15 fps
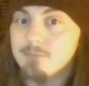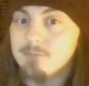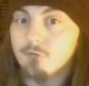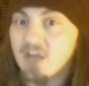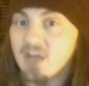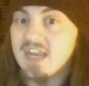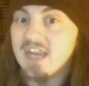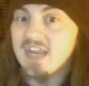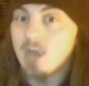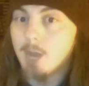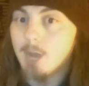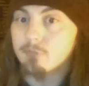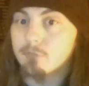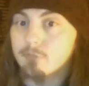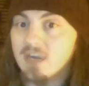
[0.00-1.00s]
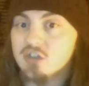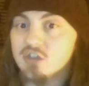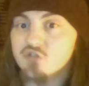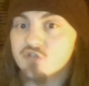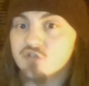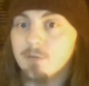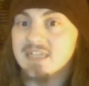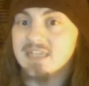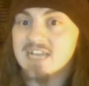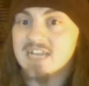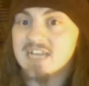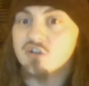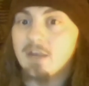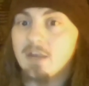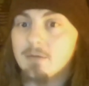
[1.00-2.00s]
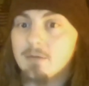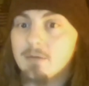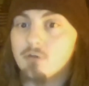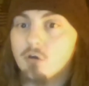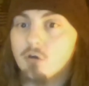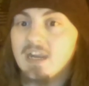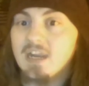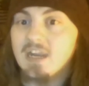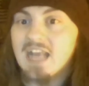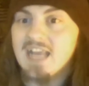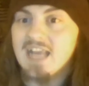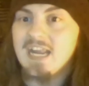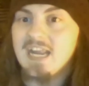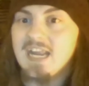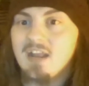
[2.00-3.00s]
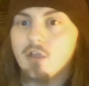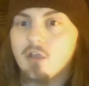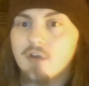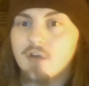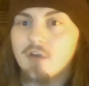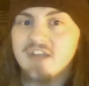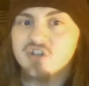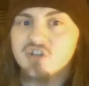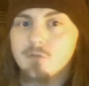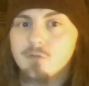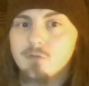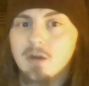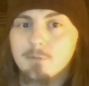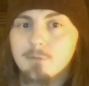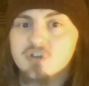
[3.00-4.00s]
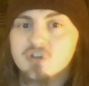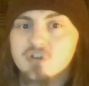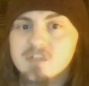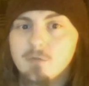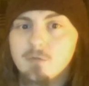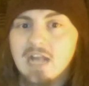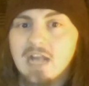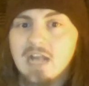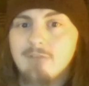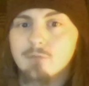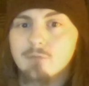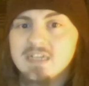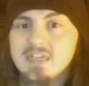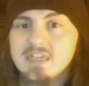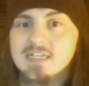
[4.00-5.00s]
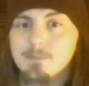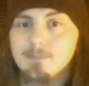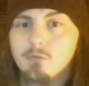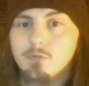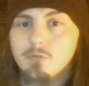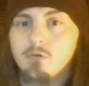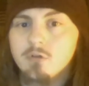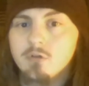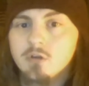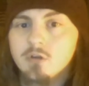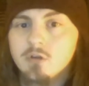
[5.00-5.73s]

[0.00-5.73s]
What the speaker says: preventing operators from intentionally recording any location where a person would have reasonable